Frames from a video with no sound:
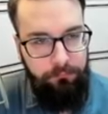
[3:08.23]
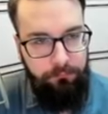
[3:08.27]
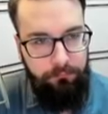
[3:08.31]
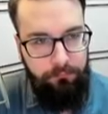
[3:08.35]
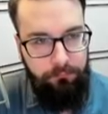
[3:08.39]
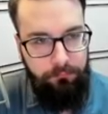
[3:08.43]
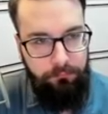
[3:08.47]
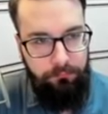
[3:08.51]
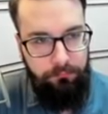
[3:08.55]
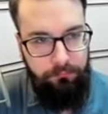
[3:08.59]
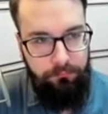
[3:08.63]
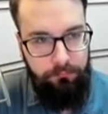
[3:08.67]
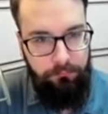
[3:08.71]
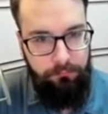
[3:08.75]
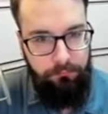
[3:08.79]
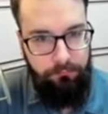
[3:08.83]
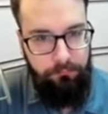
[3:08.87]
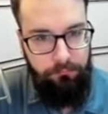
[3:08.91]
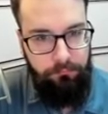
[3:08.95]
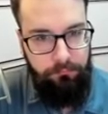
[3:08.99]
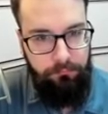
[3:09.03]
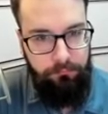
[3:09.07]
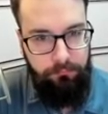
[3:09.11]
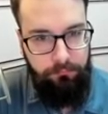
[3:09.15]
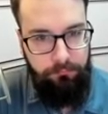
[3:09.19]

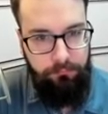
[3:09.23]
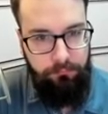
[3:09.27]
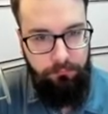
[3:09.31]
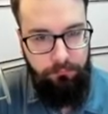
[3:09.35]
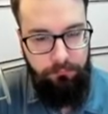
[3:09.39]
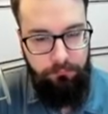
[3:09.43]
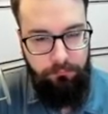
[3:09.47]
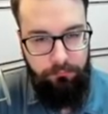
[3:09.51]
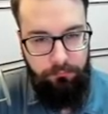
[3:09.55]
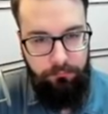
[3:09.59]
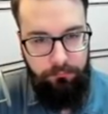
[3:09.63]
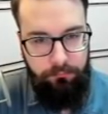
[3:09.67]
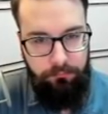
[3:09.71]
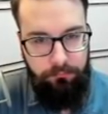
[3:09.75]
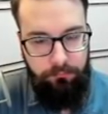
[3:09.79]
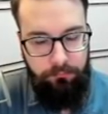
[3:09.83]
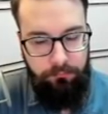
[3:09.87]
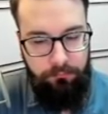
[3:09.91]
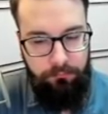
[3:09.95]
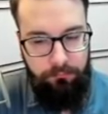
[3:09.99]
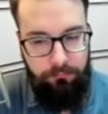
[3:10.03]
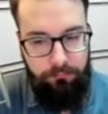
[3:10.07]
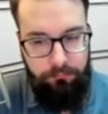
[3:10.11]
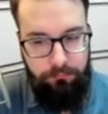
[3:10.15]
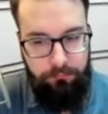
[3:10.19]

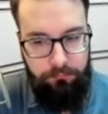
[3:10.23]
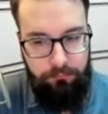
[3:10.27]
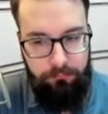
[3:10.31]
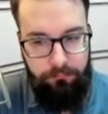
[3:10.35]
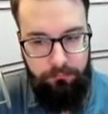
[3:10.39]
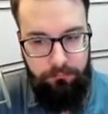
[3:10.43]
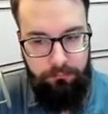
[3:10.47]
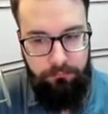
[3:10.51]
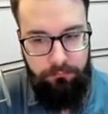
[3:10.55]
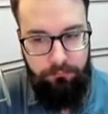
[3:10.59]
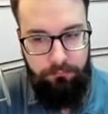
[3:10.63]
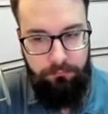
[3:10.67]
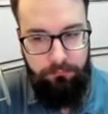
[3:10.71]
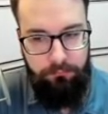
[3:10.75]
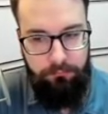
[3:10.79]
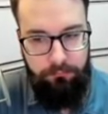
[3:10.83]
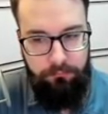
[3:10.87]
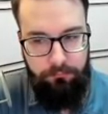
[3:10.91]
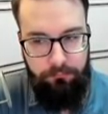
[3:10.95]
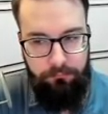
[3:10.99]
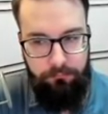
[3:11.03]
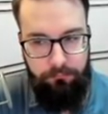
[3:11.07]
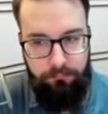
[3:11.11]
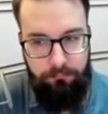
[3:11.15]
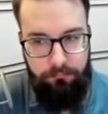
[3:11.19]

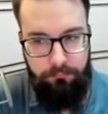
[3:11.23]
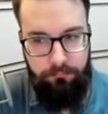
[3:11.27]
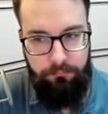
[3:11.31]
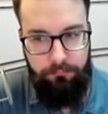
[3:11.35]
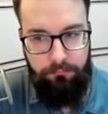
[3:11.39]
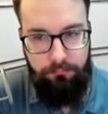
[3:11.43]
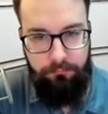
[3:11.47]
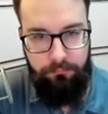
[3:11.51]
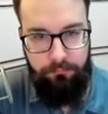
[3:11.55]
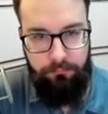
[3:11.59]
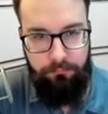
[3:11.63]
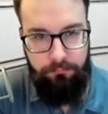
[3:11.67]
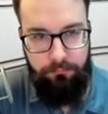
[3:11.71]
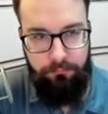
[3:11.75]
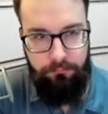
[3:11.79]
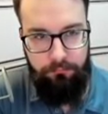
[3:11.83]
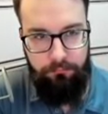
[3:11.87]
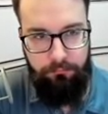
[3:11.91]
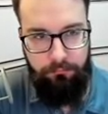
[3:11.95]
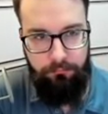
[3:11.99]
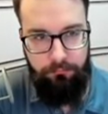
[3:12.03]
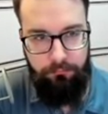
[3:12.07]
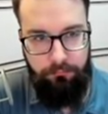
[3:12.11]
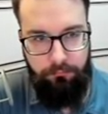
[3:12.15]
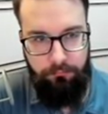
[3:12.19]

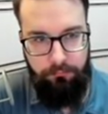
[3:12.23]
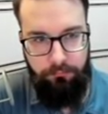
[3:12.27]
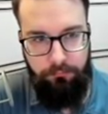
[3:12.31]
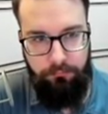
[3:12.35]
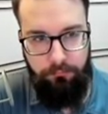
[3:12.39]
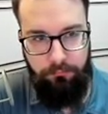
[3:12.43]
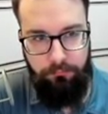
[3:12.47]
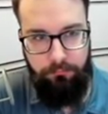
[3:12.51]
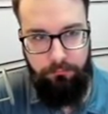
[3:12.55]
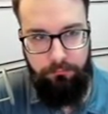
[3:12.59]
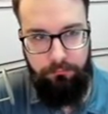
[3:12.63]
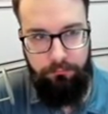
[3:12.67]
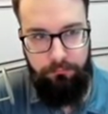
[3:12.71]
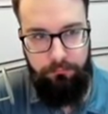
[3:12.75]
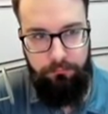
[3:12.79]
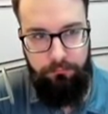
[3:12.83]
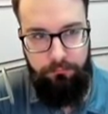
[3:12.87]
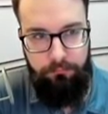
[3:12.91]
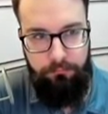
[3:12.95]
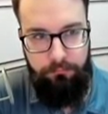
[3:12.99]
This person isn't speaking.